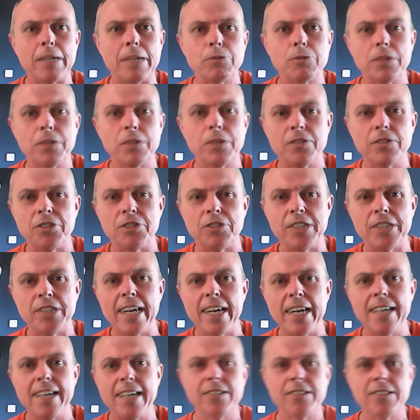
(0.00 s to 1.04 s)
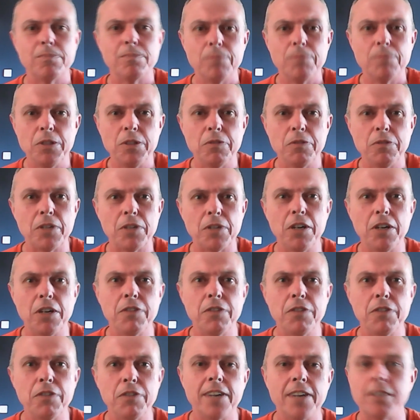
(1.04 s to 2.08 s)
worth of shares moved
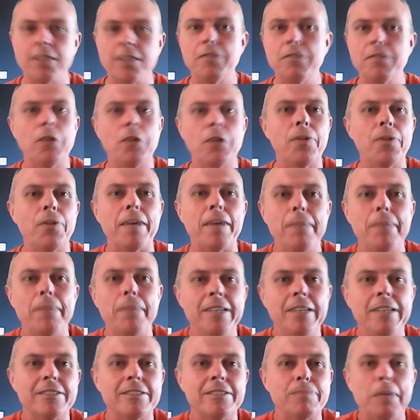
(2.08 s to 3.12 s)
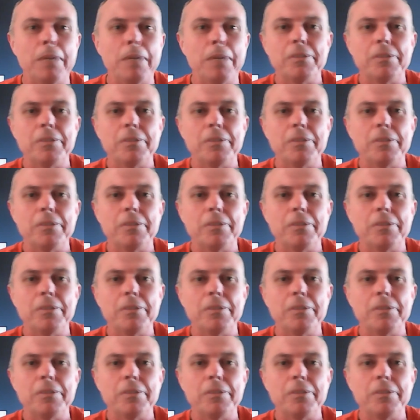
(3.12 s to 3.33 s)
over. I don't know what that means. Maybe